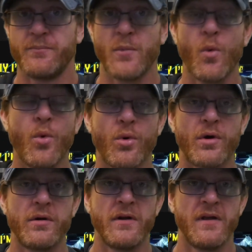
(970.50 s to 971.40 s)

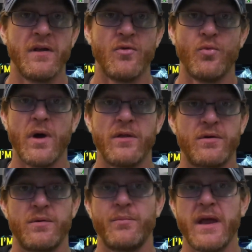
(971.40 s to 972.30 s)
Or
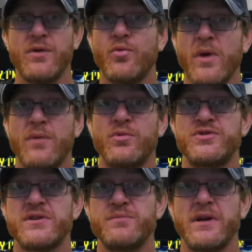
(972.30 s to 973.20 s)
whether pay to win would
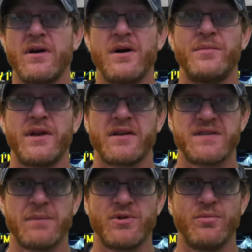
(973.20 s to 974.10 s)
just become an
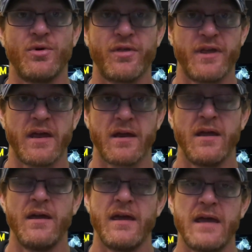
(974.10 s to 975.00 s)
acceptable thing,
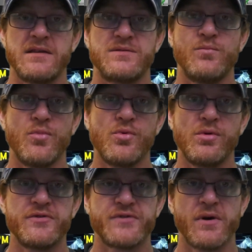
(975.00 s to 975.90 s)
and it's more
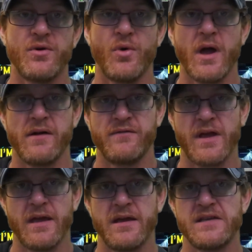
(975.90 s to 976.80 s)
so of
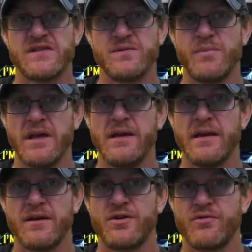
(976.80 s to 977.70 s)
a speed
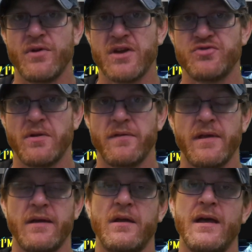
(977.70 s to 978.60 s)
and a duration
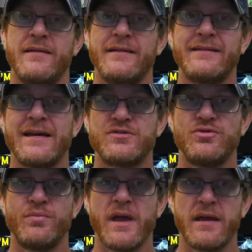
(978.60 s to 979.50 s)
thing. The less you
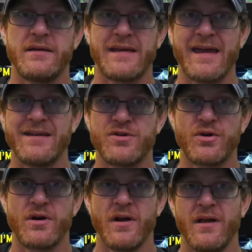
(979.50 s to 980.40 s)
pay to
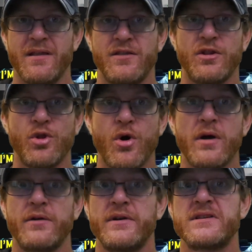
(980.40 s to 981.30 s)
enter, the
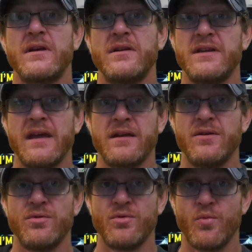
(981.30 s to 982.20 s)
longer it's going to take
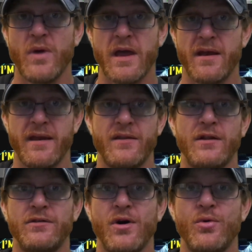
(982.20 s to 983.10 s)
you to win and the
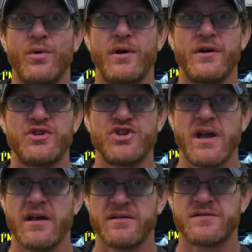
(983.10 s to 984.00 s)
lower
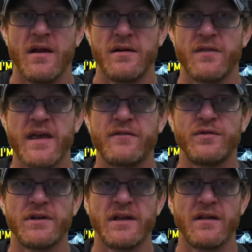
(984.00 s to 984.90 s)
chance. Now,
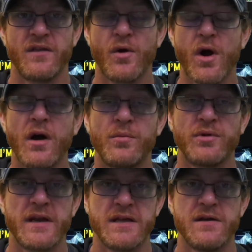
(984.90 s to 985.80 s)
thankfully, there are
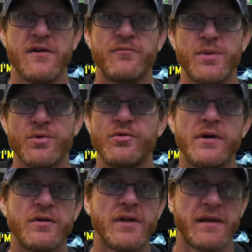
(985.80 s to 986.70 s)
plenty of
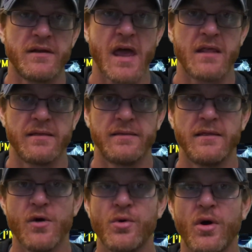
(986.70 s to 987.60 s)
Buterin and
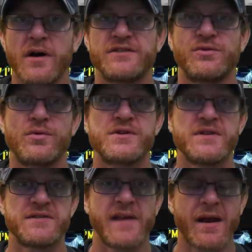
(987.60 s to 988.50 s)
low-cost
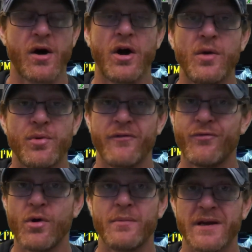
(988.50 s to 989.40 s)
horses that are
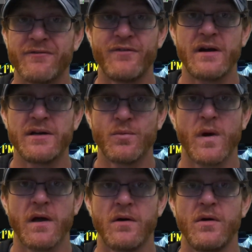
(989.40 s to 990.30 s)
performing very
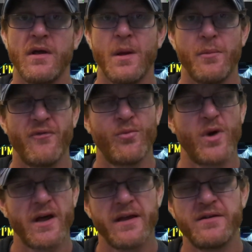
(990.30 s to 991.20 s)
well. But from what
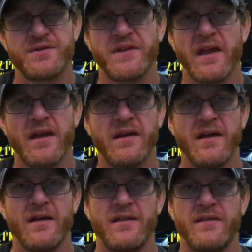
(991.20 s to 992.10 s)
I understand,
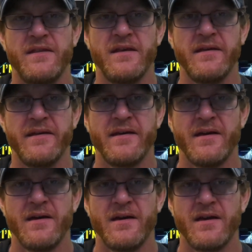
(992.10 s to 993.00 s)
the
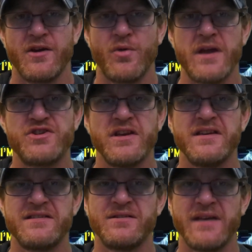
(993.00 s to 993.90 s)
equation
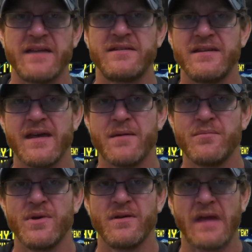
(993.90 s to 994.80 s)
to get to them
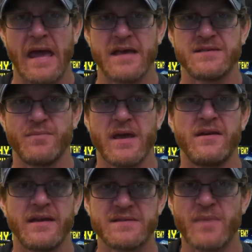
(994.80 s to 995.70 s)
has been
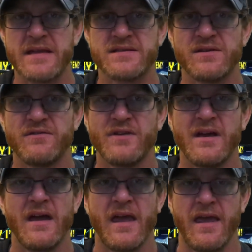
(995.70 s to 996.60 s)
expensive,
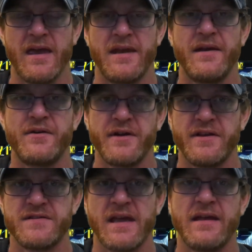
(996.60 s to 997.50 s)
and there
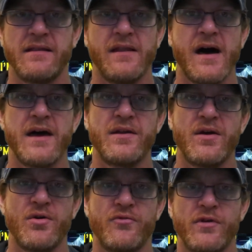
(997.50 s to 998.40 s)
is a lot
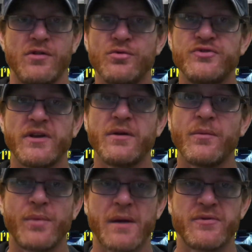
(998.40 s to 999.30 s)
of losing
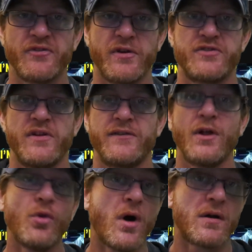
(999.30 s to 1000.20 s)
propositions
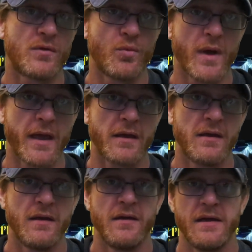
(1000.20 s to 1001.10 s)
along the way
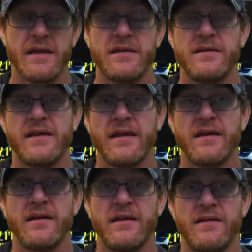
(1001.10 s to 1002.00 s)
in
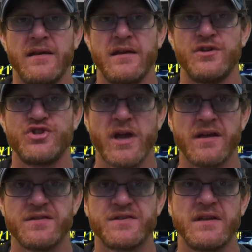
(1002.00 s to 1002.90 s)
taking the
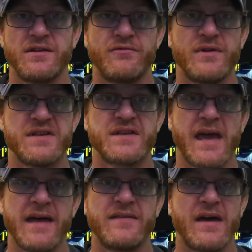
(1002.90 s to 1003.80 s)
chance and the risk
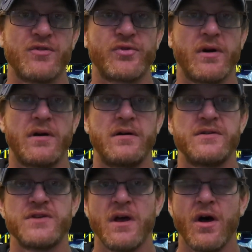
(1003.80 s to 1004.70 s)
at those cards.